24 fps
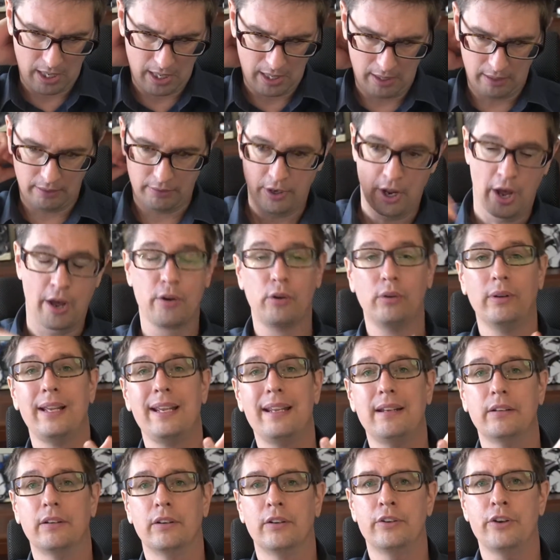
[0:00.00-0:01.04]
not only
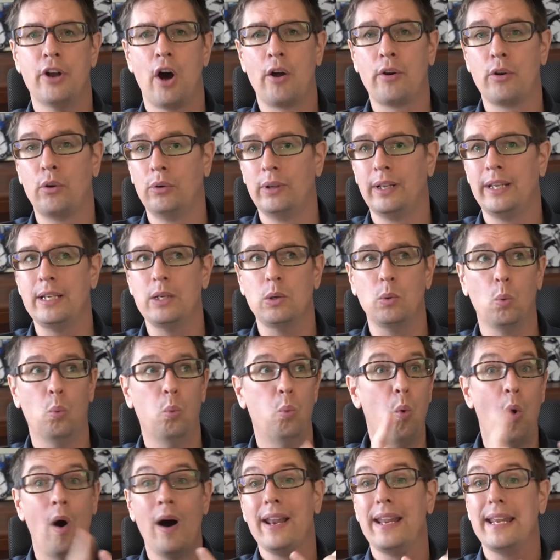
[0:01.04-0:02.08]

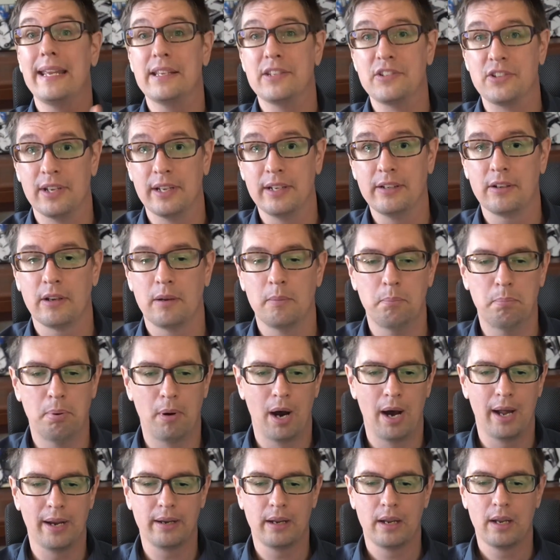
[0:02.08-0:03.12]
what is it,
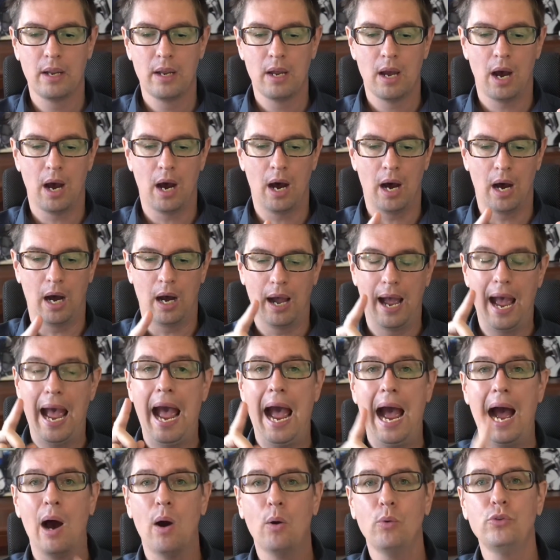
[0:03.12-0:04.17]
but
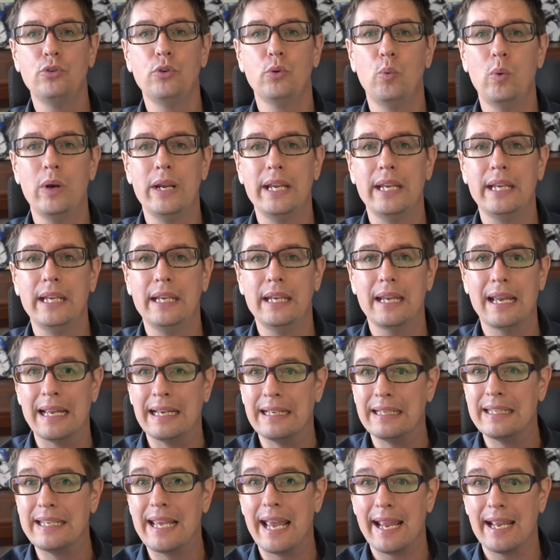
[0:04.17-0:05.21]
how do we
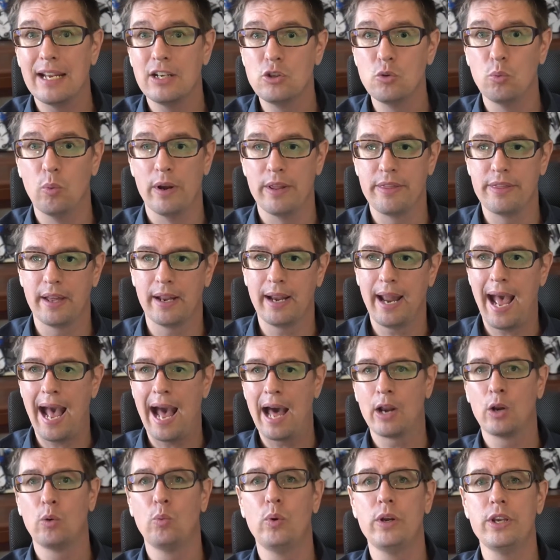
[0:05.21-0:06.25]
engage with it? How
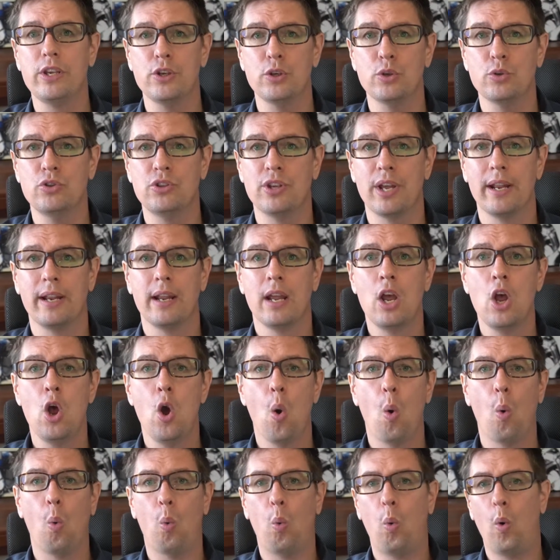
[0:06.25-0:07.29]
do we use it?
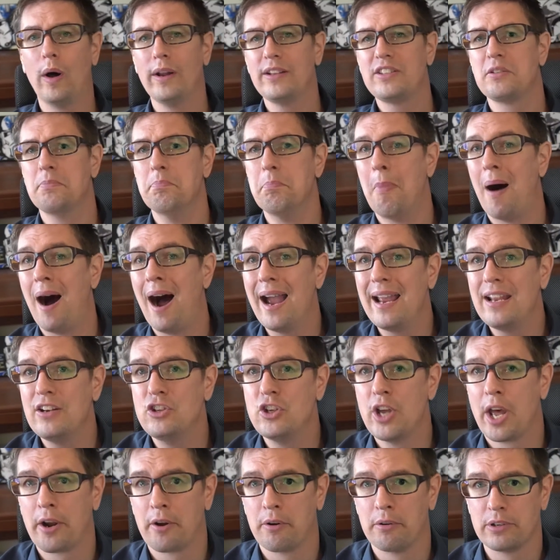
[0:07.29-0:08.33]
What's my
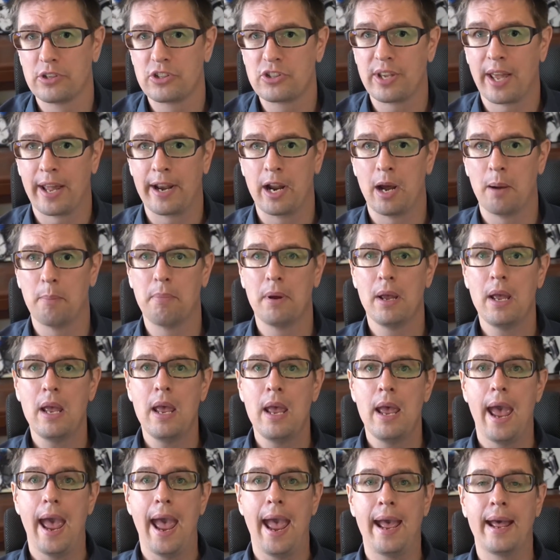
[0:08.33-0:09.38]
general setup?
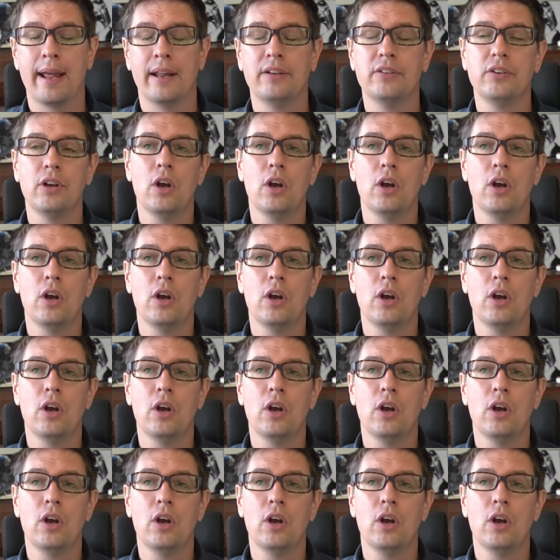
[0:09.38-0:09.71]
And